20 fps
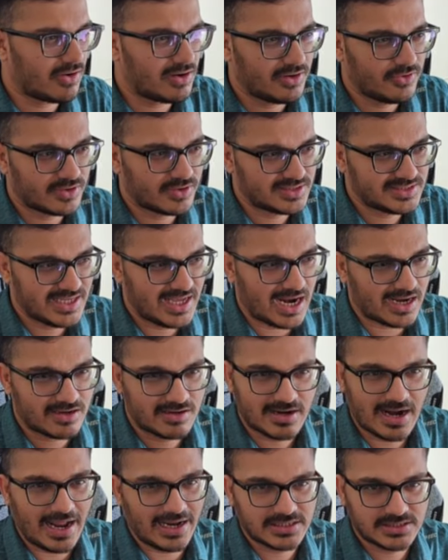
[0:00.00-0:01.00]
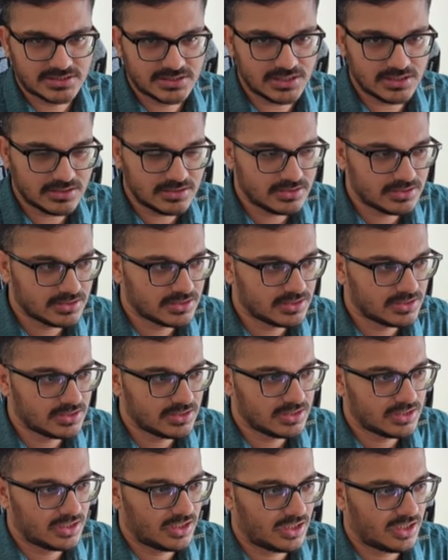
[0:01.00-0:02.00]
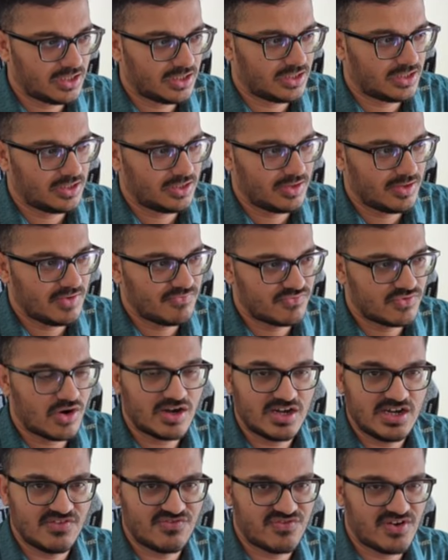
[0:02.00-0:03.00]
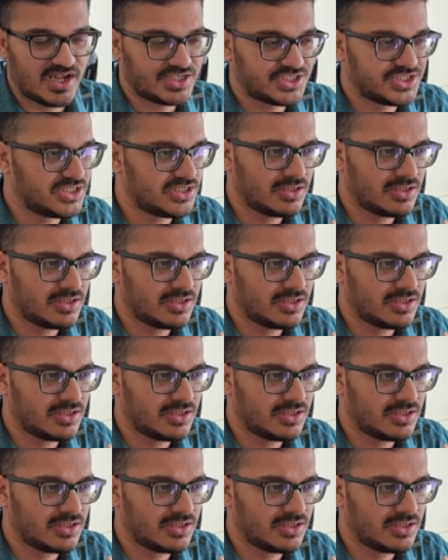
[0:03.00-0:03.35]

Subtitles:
you could say, attraction, if not deflection.